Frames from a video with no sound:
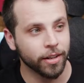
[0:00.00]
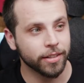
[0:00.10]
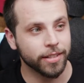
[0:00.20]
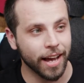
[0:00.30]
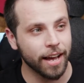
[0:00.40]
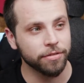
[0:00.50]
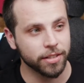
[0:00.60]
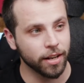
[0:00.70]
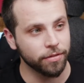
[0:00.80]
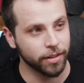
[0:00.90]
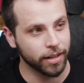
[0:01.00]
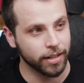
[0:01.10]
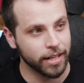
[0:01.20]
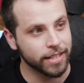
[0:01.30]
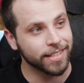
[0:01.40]
To have stuff that
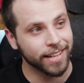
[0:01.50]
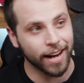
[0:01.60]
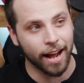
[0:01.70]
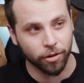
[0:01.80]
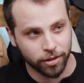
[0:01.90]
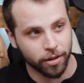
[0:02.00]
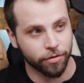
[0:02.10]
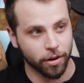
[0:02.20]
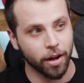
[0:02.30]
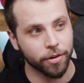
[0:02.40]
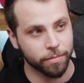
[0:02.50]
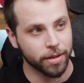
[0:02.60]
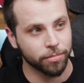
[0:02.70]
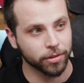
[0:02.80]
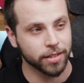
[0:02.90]
needs to get out there for other
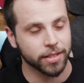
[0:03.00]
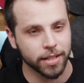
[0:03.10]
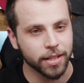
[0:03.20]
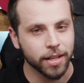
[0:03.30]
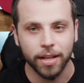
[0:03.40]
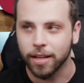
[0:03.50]
people to see,